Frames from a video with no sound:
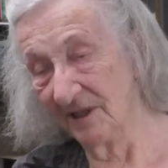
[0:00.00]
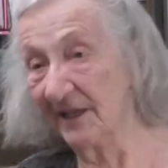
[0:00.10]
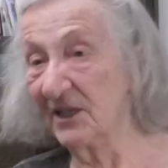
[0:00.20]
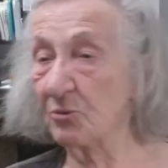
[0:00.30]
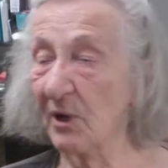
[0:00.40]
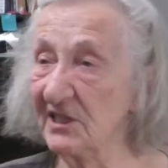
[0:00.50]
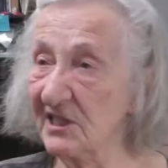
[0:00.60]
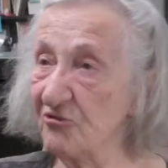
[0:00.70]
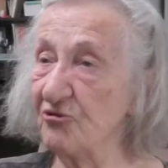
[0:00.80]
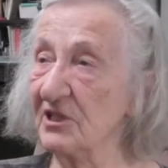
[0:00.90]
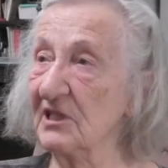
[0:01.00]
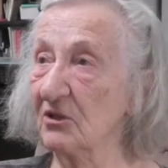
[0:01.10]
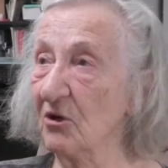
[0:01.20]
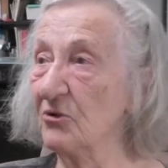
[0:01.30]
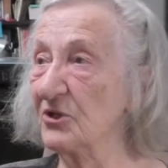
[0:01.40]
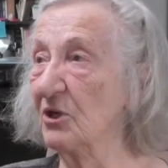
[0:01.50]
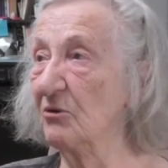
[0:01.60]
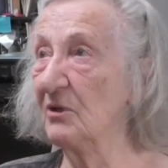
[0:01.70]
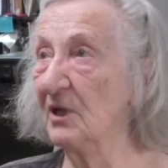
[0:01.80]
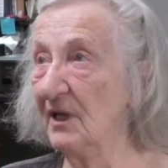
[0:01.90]
And it's quite interesting
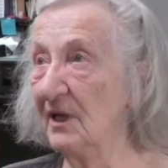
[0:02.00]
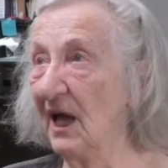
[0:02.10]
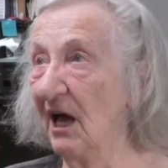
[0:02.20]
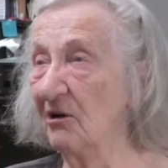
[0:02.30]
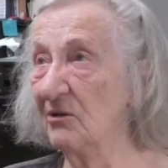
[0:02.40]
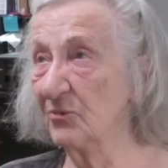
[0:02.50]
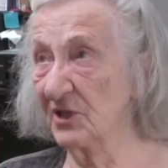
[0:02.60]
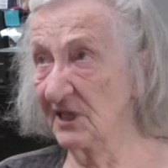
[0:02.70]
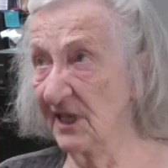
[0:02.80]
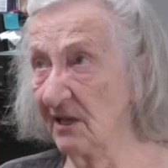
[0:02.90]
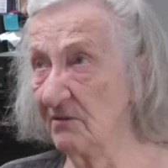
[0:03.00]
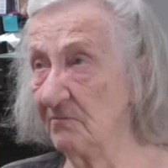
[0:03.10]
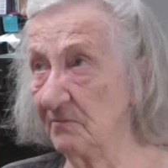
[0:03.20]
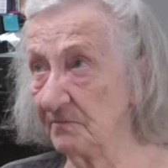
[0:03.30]
also how it was done.